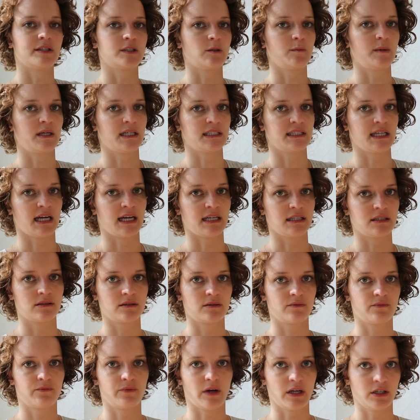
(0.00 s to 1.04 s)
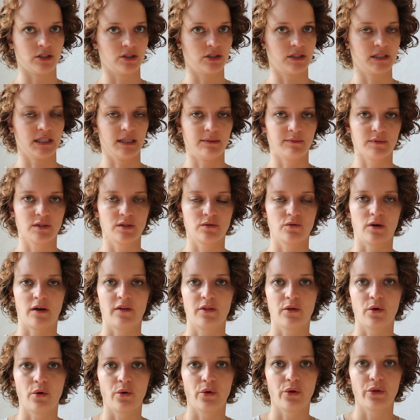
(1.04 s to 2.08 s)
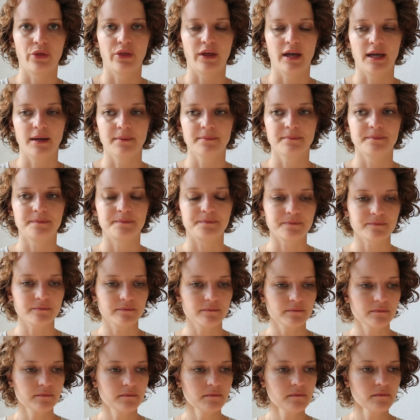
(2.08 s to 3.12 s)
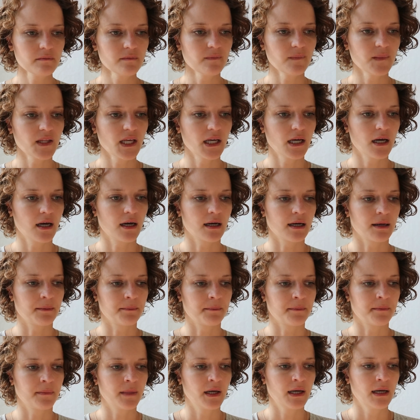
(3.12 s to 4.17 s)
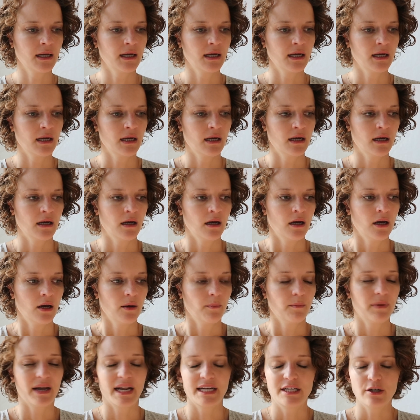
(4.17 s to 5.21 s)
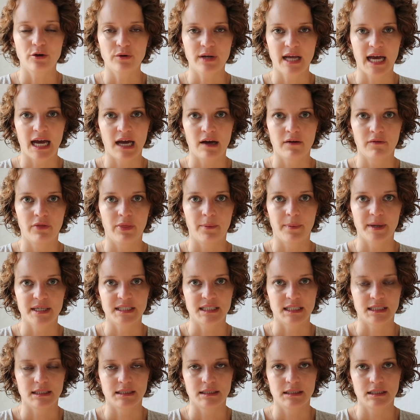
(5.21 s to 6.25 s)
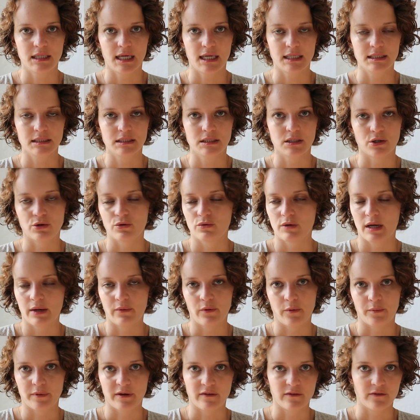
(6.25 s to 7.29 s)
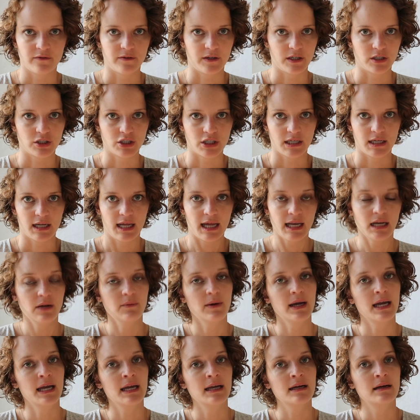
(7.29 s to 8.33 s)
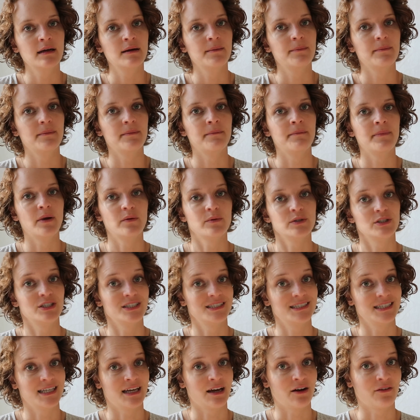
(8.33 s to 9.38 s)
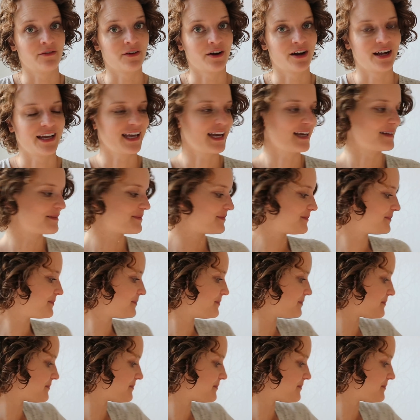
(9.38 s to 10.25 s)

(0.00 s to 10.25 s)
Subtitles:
also because it has French seams throughout the whole thing. But I don't have the buttons yet, so I won't be able to finish it anyway, but we'll just see how far I get.